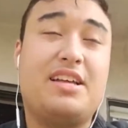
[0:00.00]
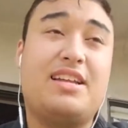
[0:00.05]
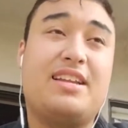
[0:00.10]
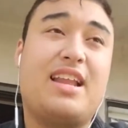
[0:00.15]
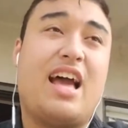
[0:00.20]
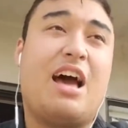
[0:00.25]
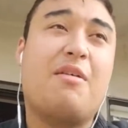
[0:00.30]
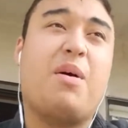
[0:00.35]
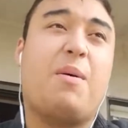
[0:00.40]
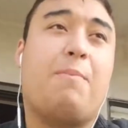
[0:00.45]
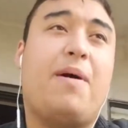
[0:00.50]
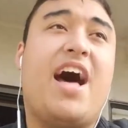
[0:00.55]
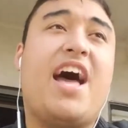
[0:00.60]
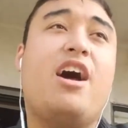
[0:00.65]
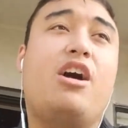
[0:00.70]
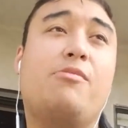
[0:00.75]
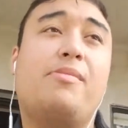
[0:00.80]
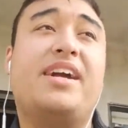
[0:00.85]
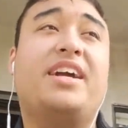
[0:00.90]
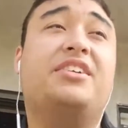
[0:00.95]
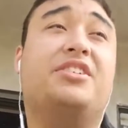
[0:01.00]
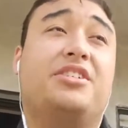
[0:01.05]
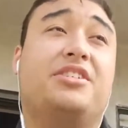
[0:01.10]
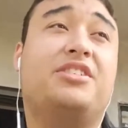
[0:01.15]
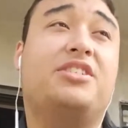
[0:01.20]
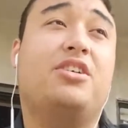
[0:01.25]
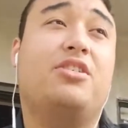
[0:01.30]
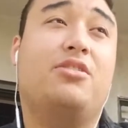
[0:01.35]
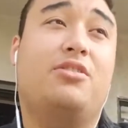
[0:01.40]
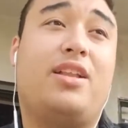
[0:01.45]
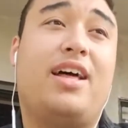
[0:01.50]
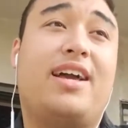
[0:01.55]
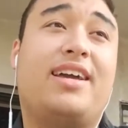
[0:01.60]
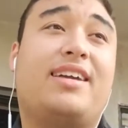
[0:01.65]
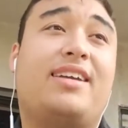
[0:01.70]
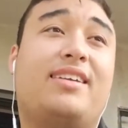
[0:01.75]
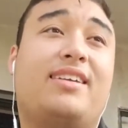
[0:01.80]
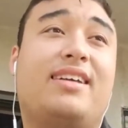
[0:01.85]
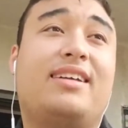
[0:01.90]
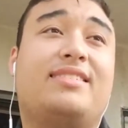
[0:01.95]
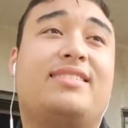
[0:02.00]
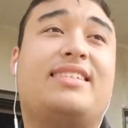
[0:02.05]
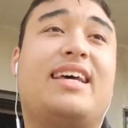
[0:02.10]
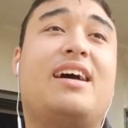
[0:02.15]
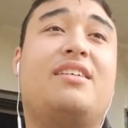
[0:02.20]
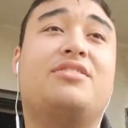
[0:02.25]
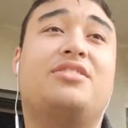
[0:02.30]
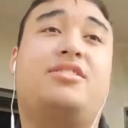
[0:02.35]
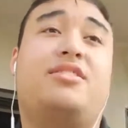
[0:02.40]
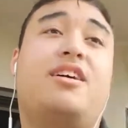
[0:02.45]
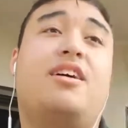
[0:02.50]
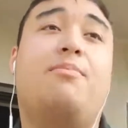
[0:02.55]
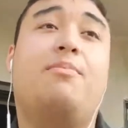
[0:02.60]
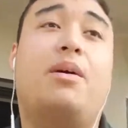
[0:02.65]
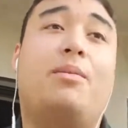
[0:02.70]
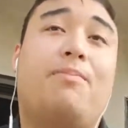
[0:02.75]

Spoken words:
and I'm a bio major, so like it sounds dumb,